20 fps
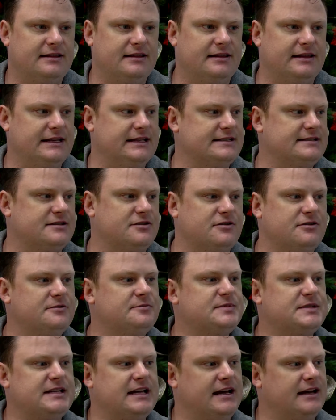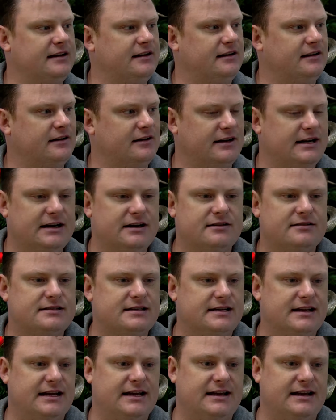These groups that are here
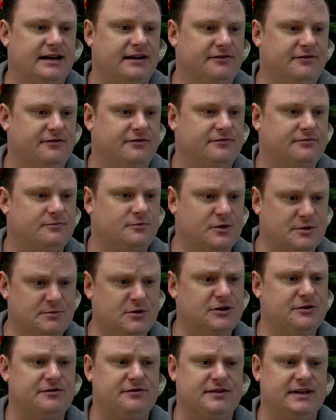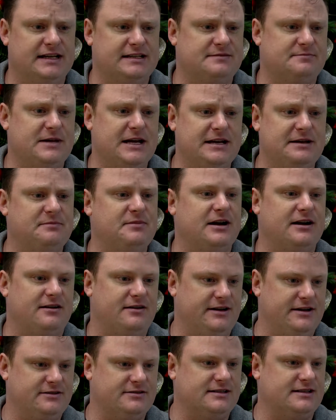today have removed as many
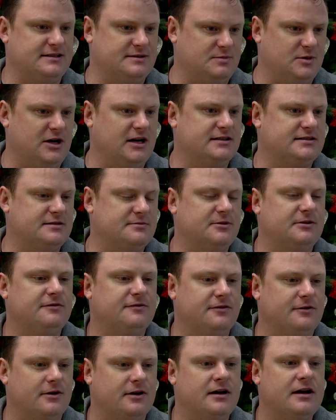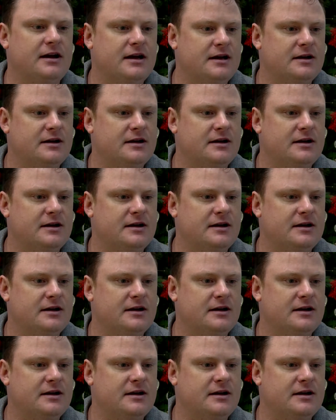barriers as possible for